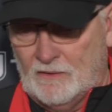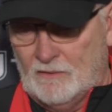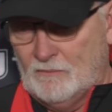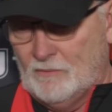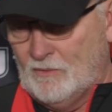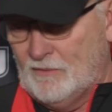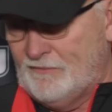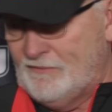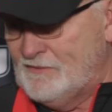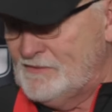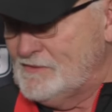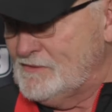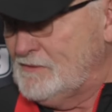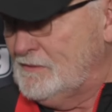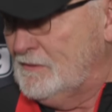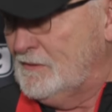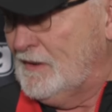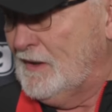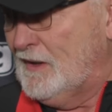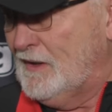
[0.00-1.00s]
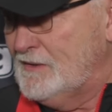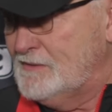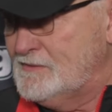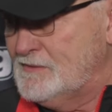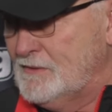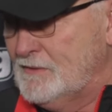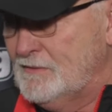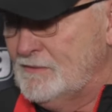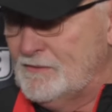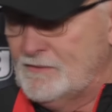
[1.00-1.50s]
more physical
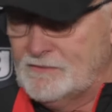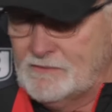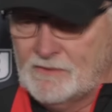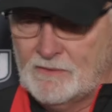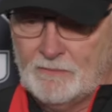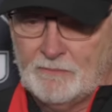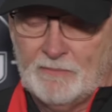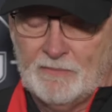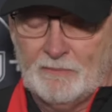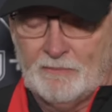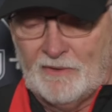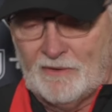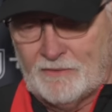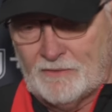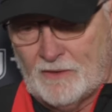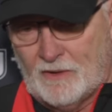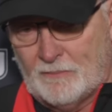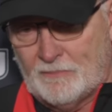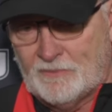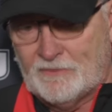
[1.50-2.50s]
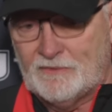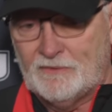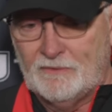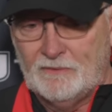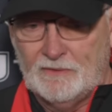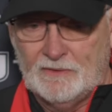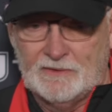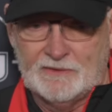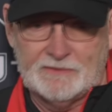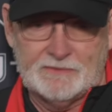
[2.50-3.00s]
guys there, there's a better
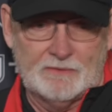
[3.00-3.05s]
opportunity.